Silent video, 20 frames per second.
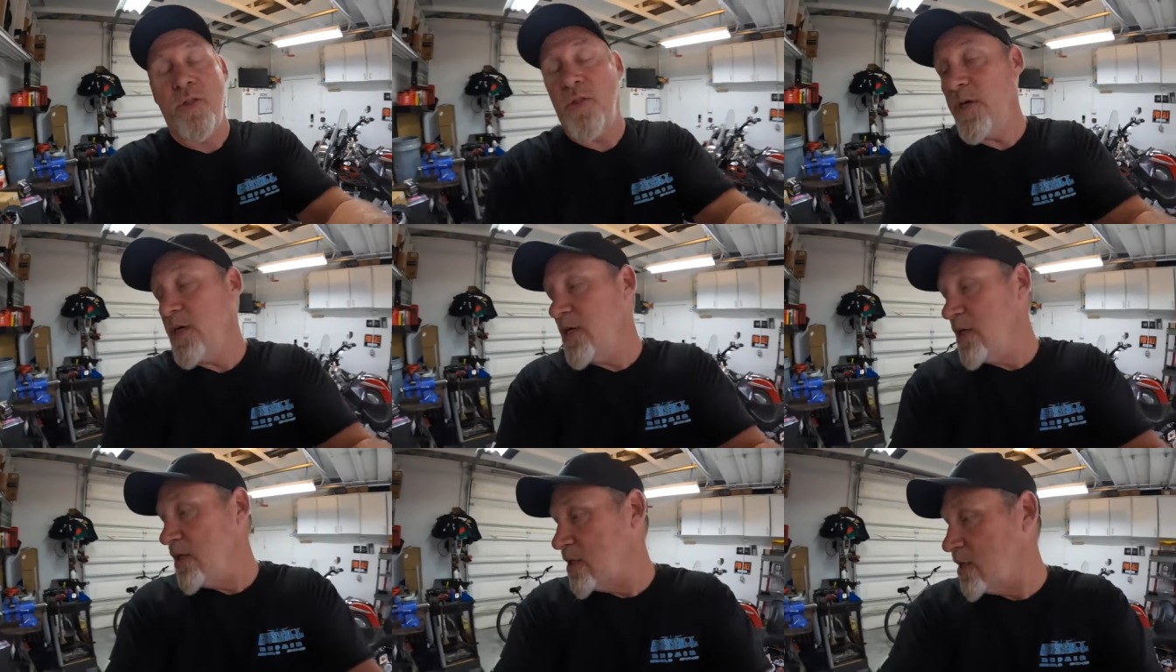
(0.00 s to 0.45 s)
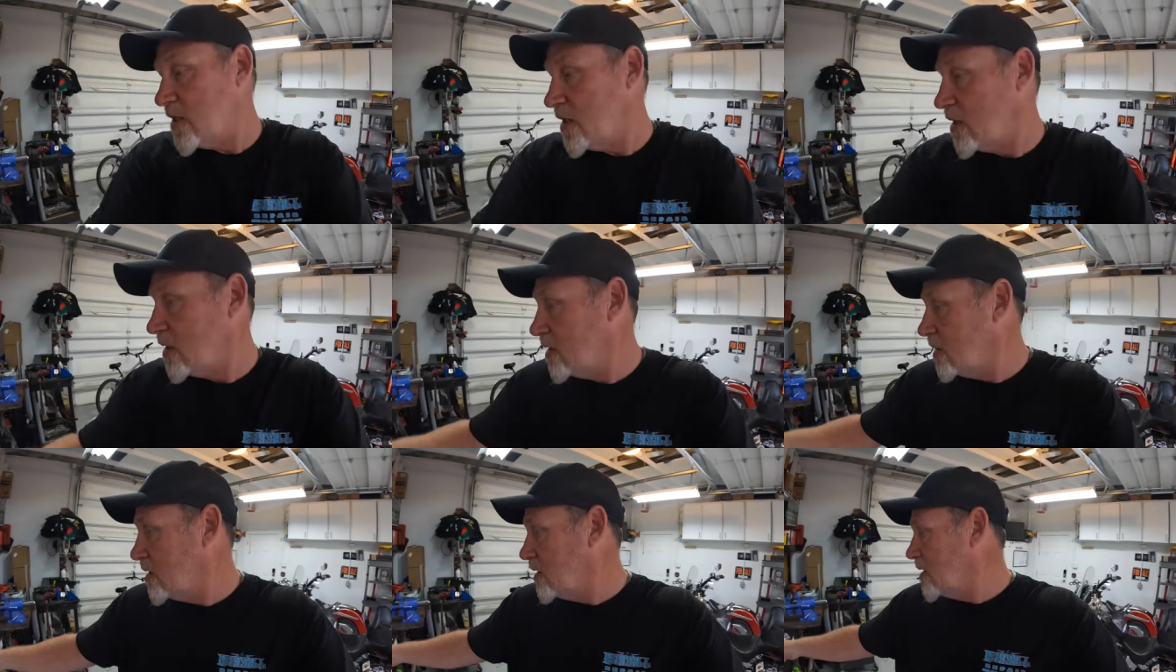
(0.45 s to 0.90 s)
these
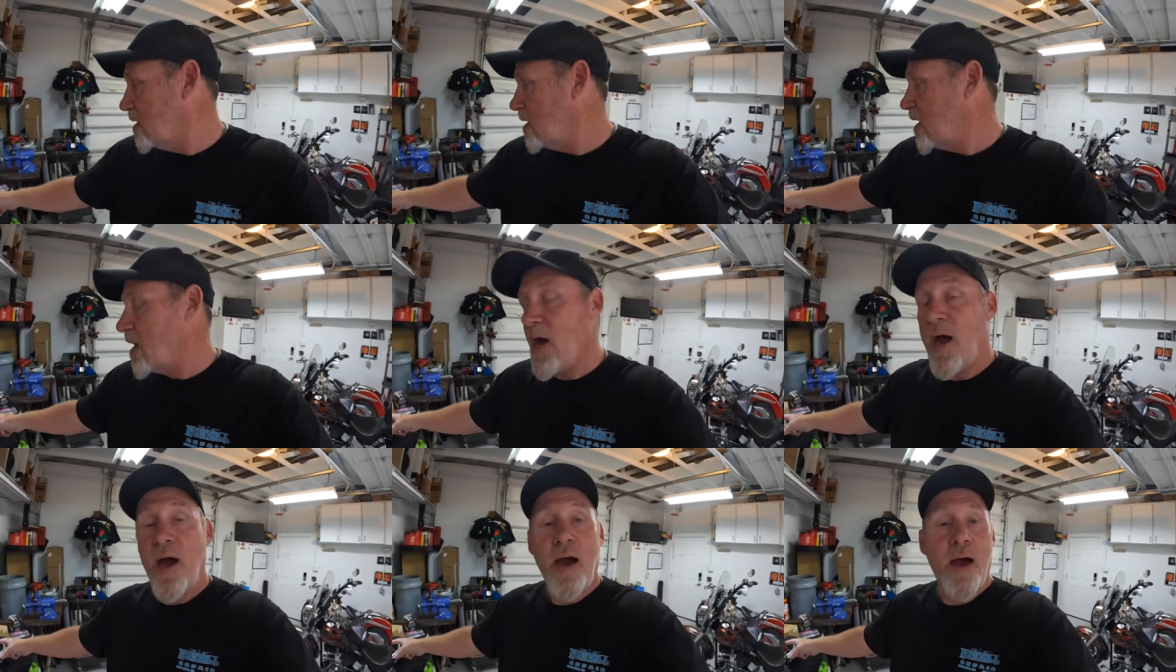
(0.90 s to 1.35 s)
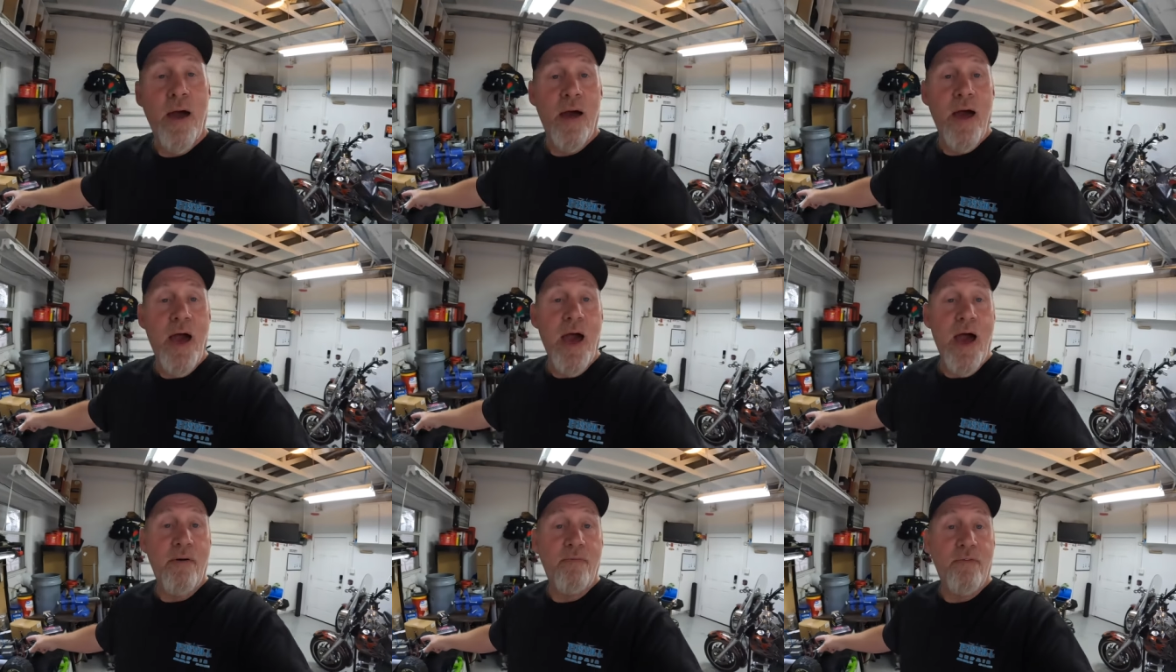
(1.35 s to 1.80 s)

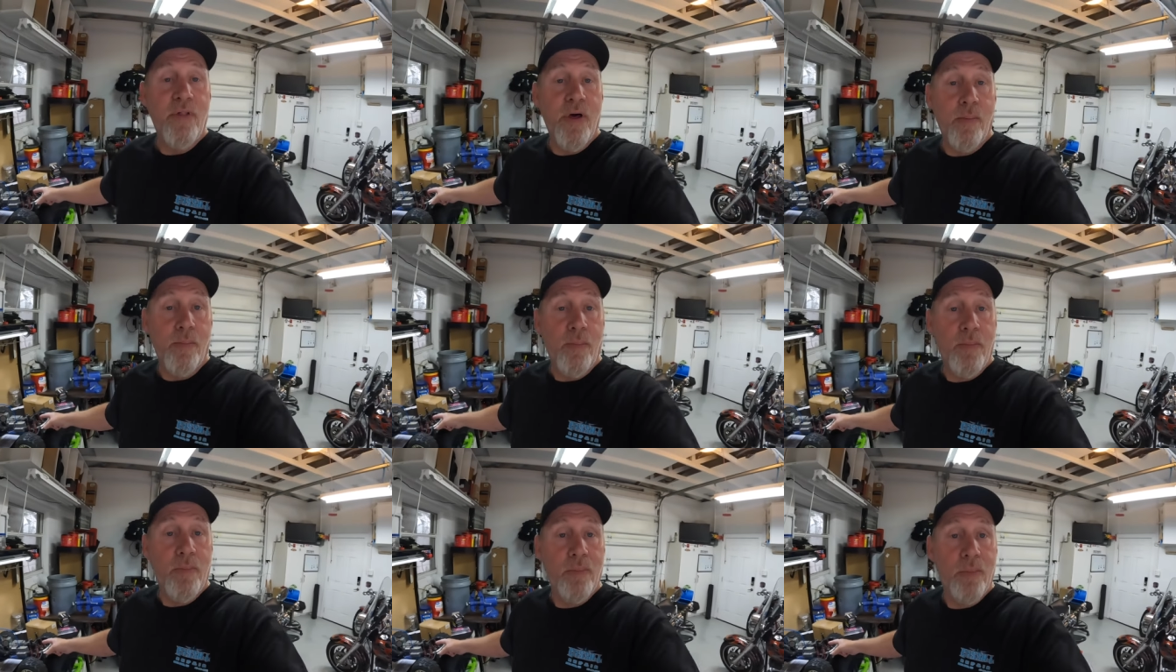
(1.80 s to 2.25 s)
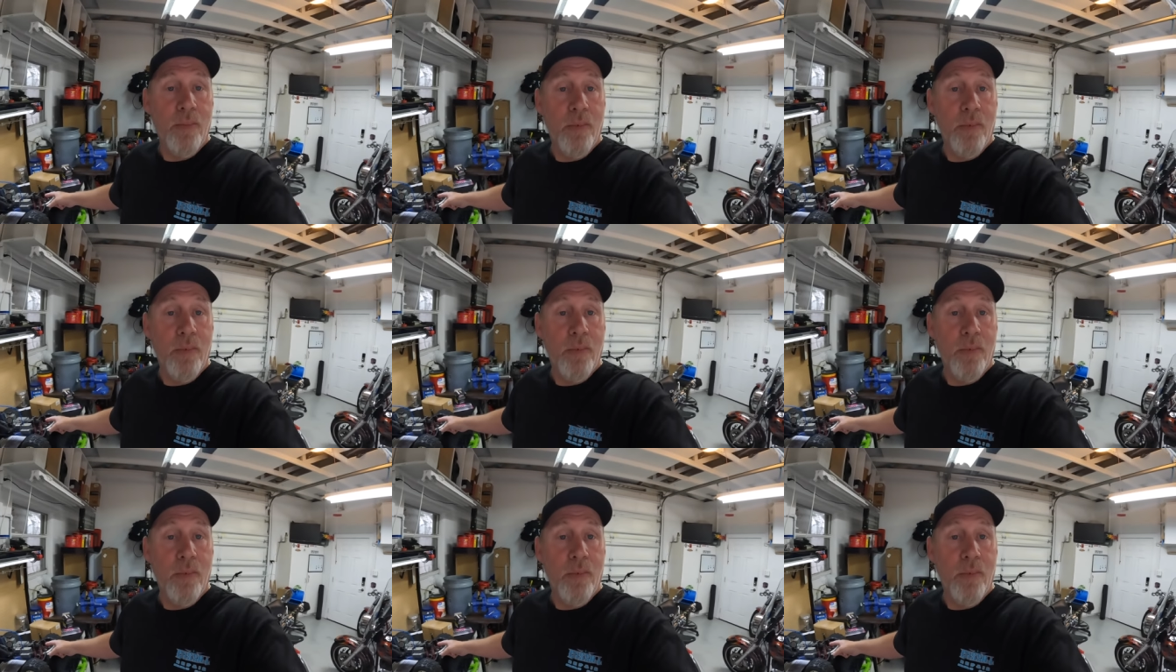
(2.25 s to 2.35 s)
have them.